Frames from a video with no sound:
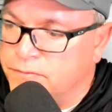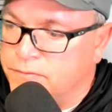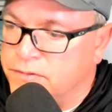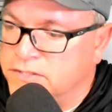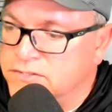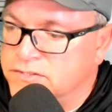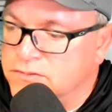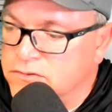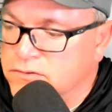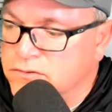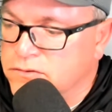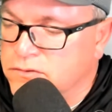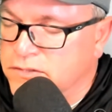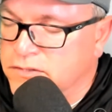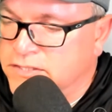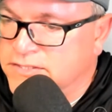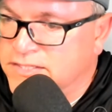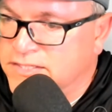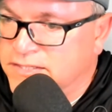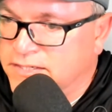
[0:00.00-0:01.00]
This
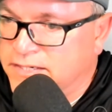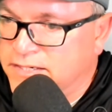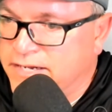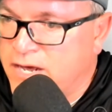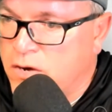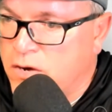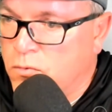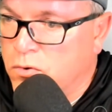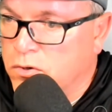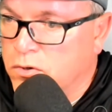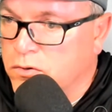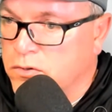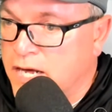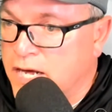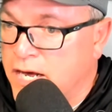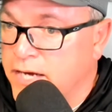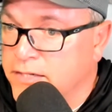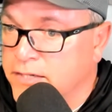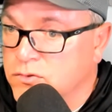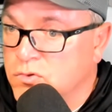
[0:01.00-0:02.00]
network
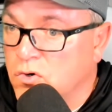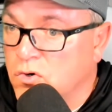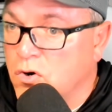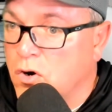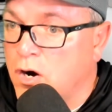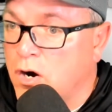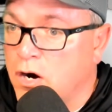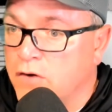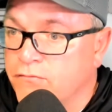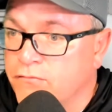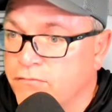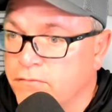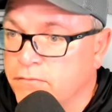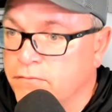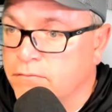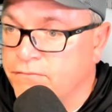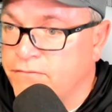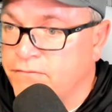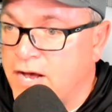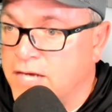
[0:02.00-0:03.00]
kind of took off
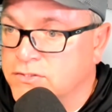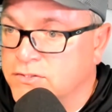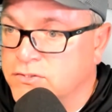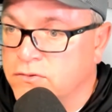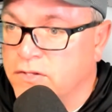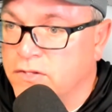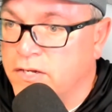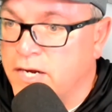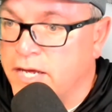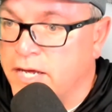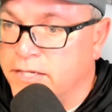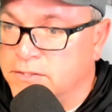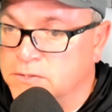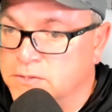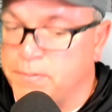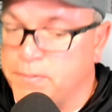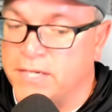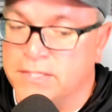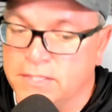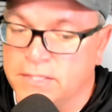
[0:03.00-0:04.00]
faster than I
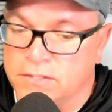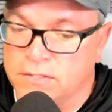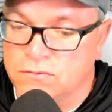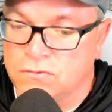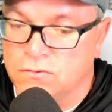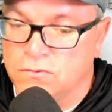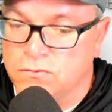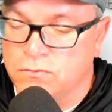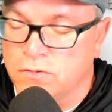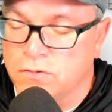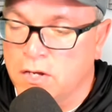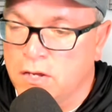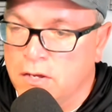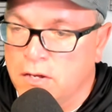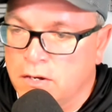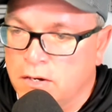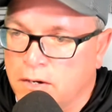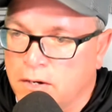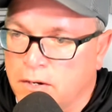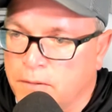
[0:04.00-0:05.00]
expected it to.
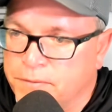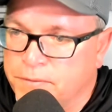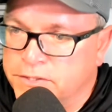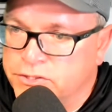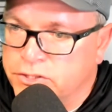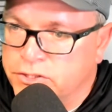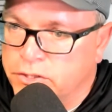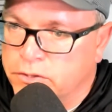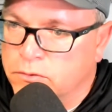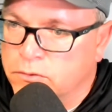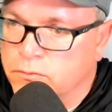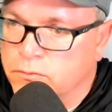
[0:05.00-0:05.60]
This